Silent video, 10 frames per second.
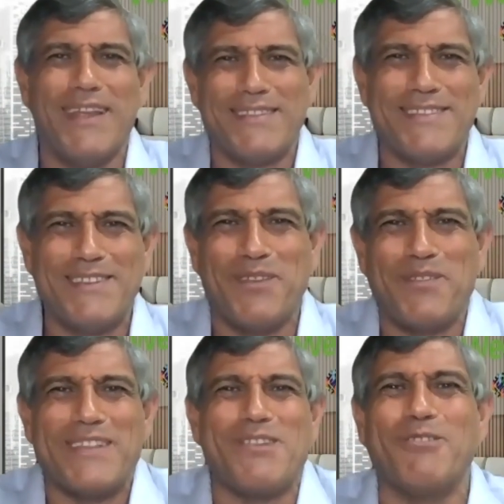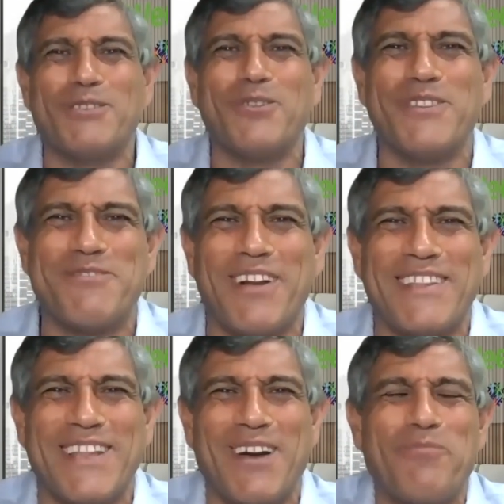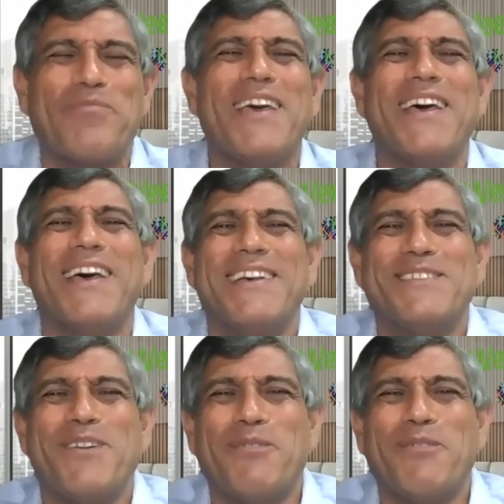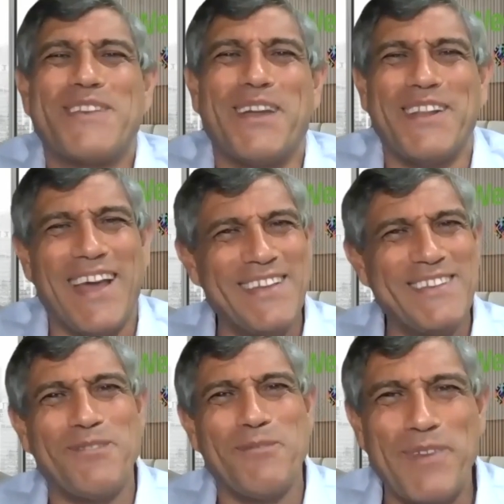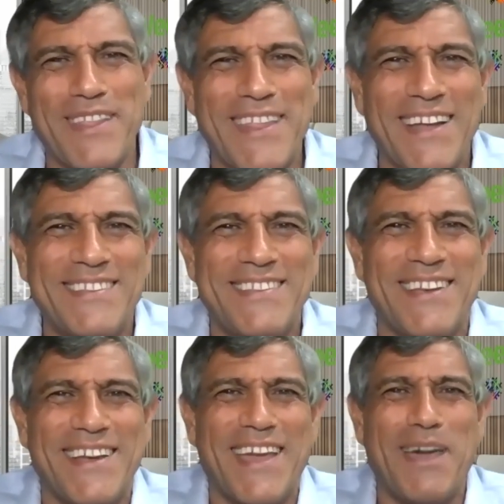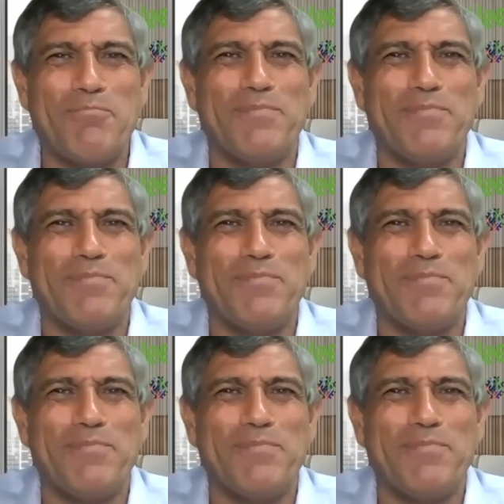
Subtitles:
That's our choice right now. So it was kind of nice to be in that camp.